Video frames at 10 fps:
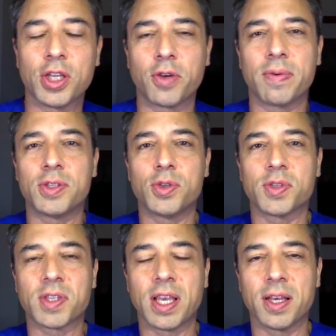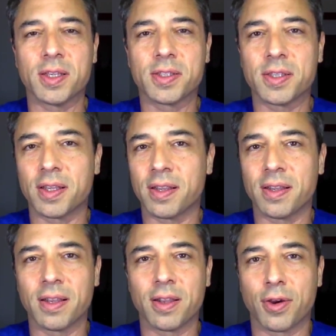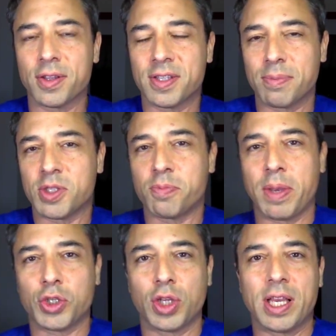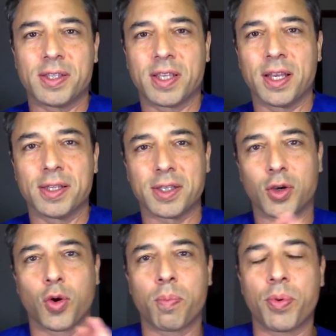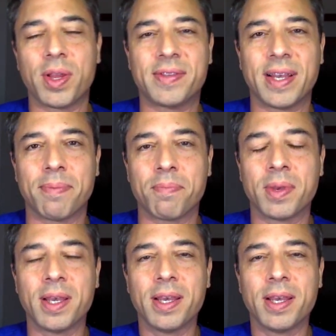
increase your skills, learn some specialized skills, incorporate them,